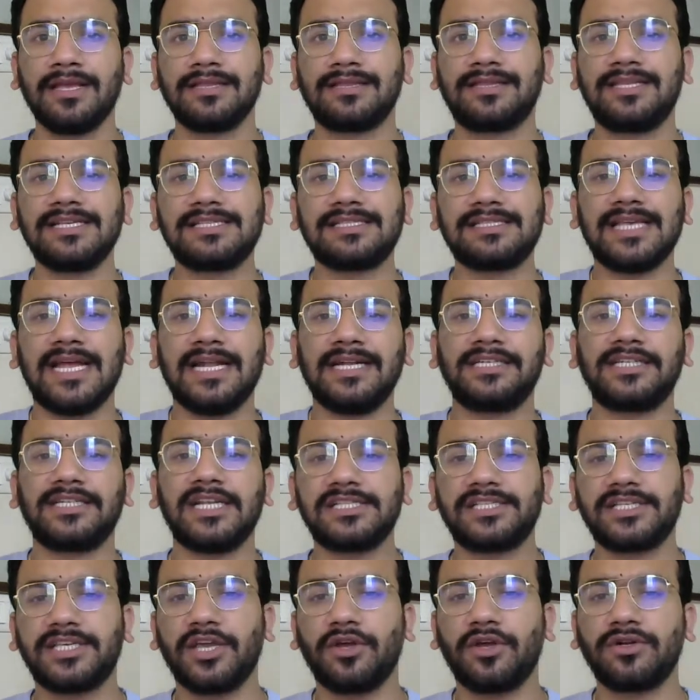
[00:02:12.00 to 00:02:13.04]
This
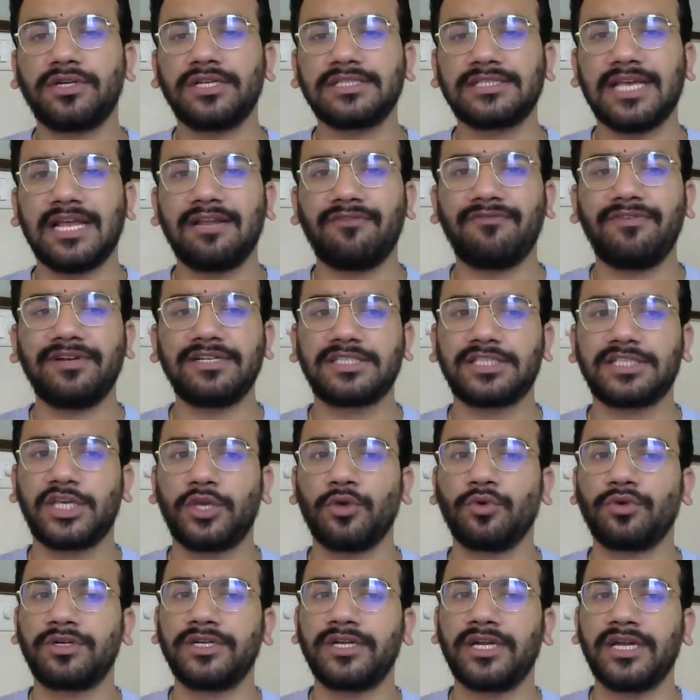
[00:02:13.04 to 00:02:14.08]
central security cell will
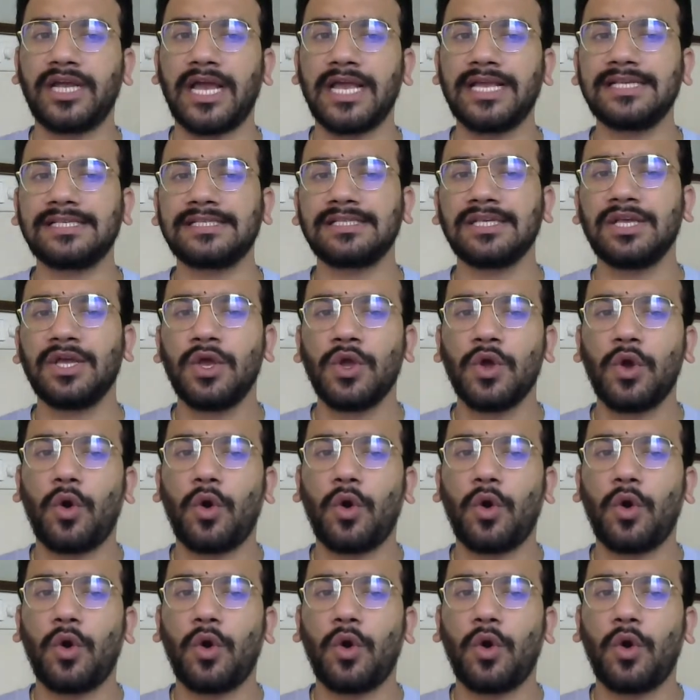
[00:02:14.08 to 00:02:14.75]
scrutinize